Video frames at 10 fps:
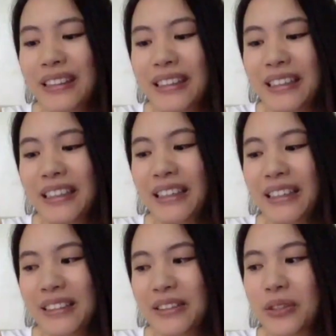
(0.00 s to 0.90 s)
I think
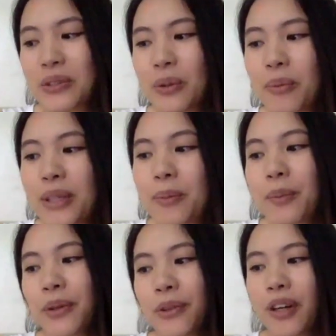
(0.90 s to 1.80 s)
there's so many
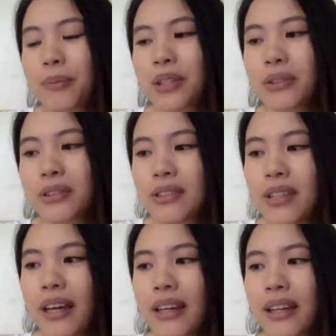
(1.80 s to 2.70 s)
people around me who do that.